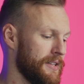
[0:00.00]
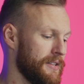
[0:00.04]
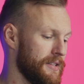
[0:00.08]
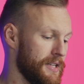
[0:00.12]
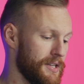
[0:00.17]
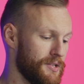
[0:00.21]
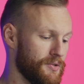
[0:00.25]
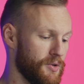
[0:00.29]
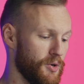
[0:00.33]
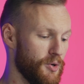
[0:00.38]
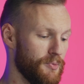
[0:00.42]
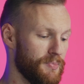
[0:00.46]

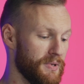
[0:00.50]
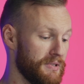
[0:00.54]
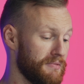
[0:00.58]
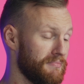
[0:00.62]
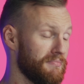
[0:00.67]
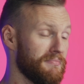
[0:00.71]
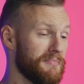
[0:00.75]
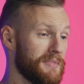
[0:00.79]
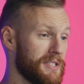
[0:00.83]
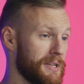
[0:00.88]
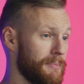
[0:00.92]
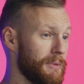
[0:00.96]
This group
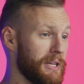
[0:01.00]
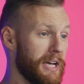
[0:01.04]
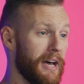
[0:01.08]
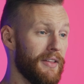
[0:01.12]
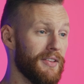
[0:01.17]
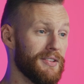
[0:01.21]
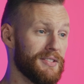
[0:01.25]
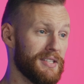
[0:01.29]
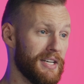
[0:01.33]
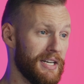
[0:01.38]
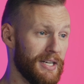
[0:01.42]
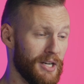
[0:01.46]
and some of the
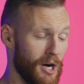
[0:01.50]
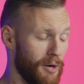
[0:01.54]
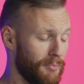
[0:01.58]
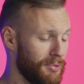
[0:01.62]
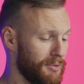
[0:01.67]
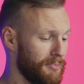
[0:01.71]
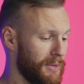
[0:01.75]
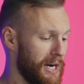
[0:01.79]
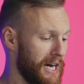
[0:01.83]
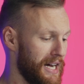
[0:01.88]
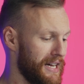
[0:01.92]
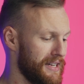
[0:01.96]
others that he
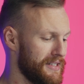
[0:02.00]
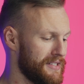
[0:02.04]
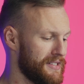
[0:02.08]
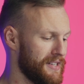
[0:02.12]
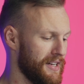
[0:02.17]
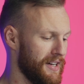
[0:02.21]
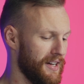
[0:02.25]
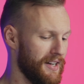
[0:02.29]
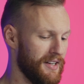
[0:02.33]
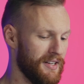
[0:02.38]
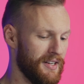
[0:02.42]
compromised